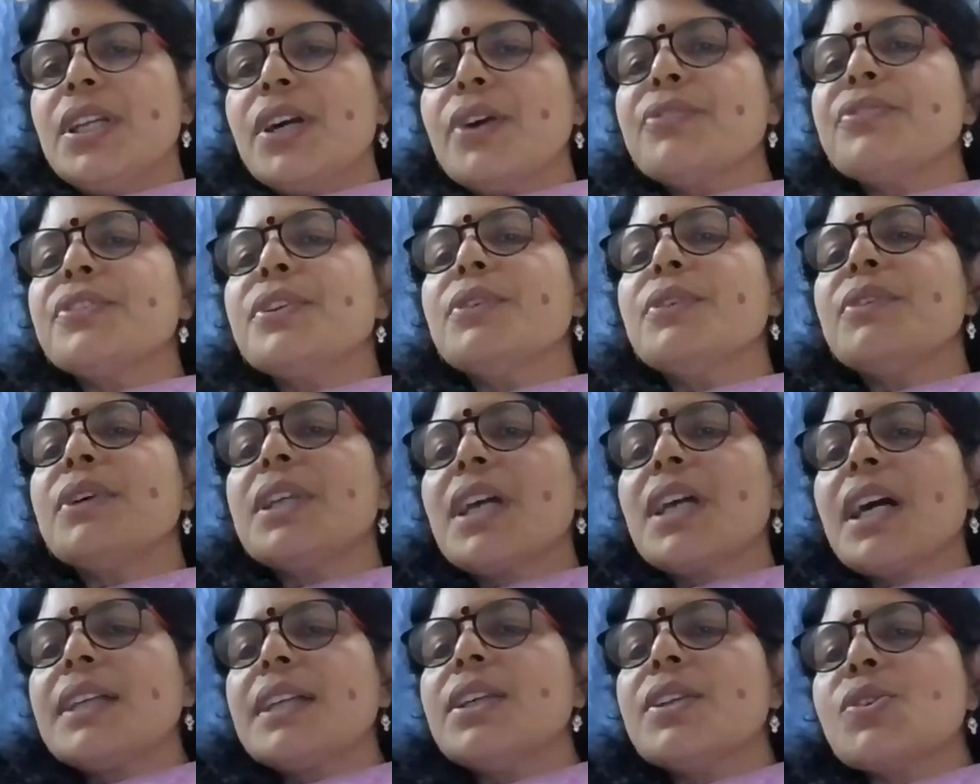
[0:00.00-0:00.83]
of
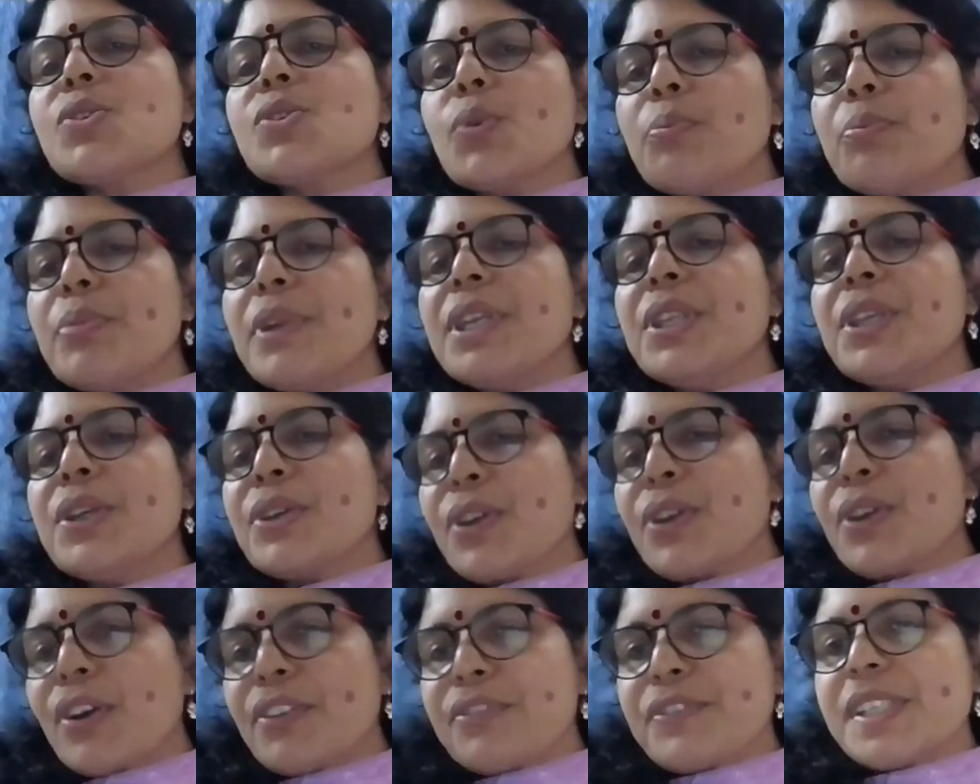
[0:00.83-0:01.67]
your other
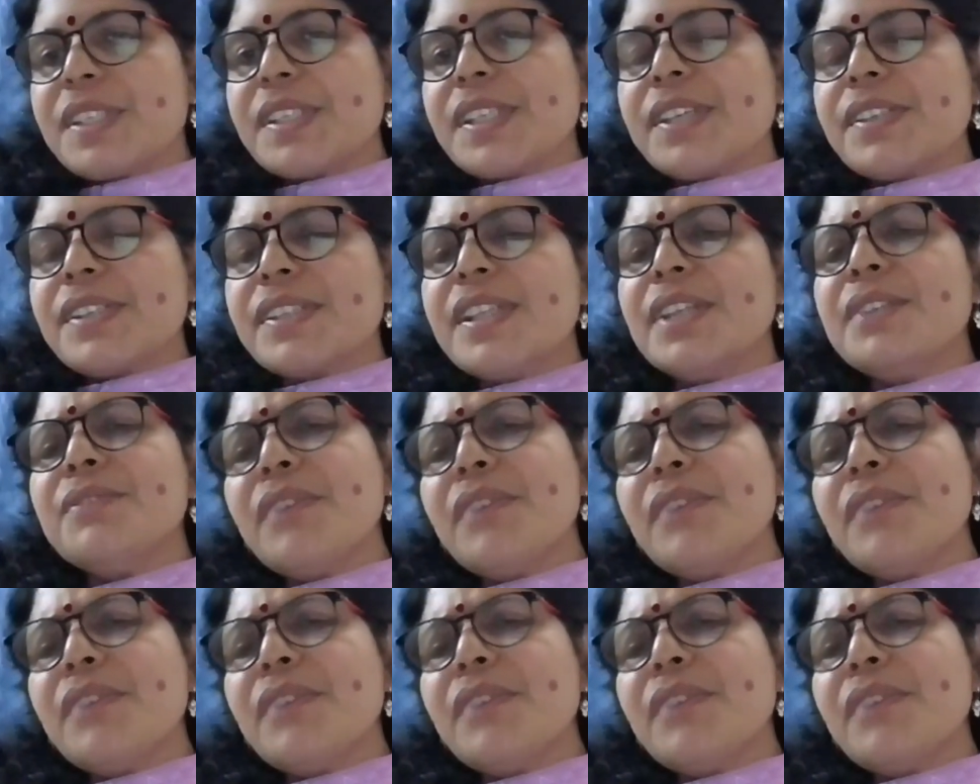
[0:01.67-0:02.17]
superior officers.